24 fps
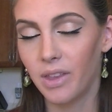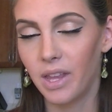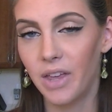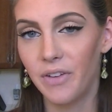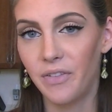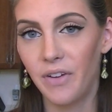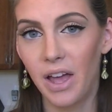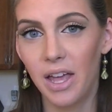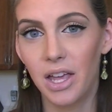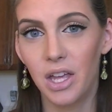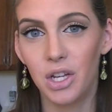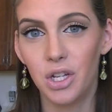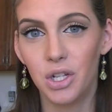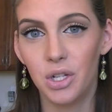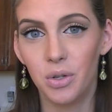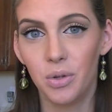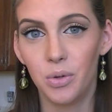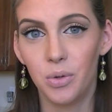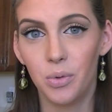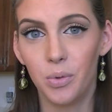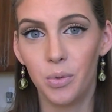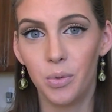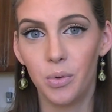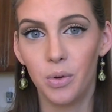if
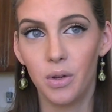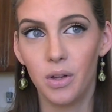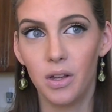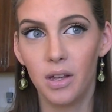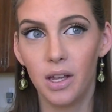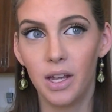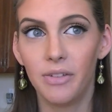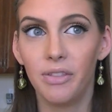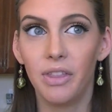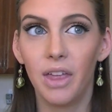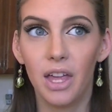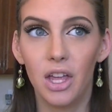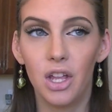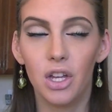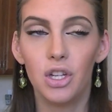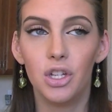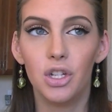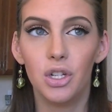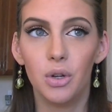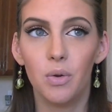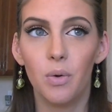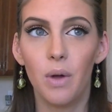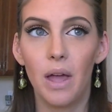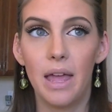they could
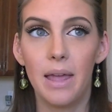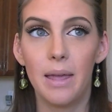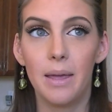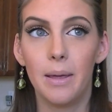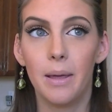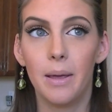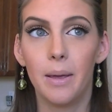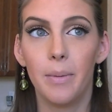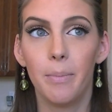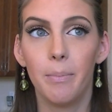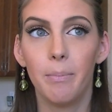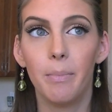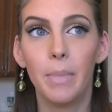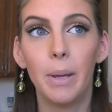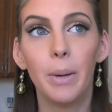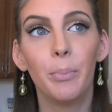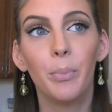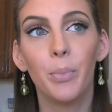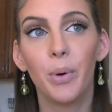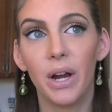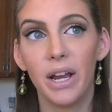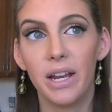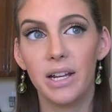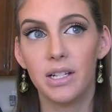do a
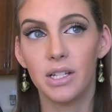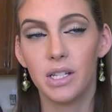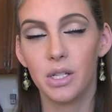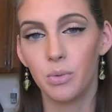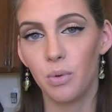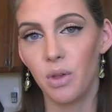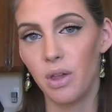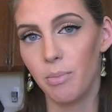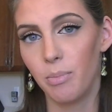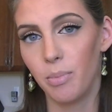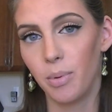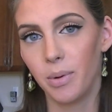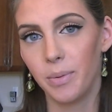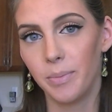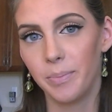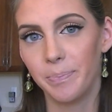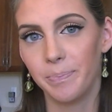membrane sweep.